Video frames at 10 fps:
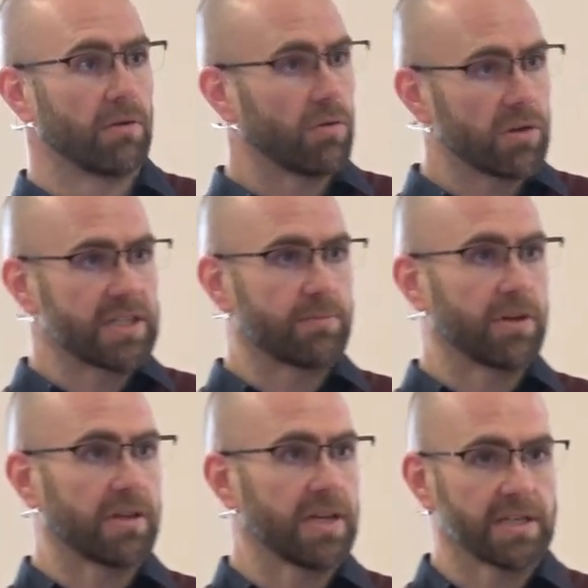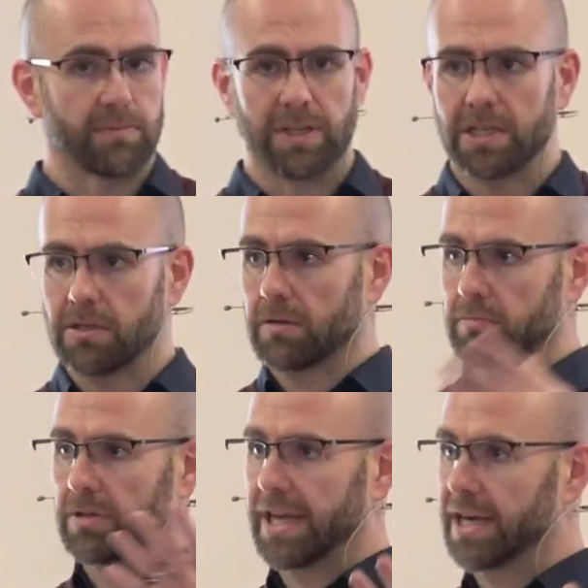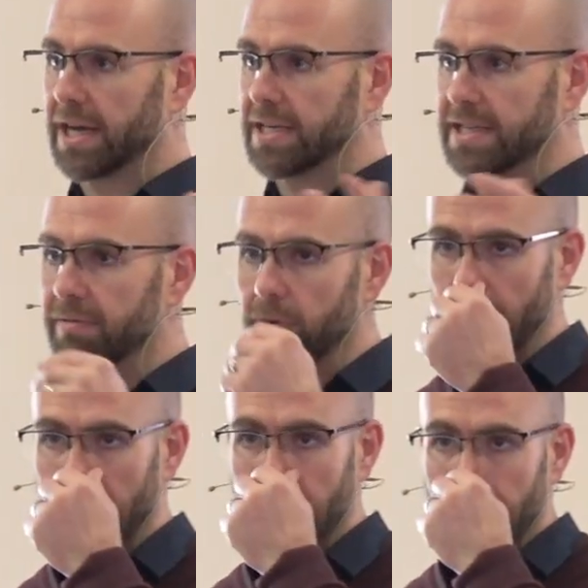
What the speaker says: All these big things. I mean, these are the headlines everywhere.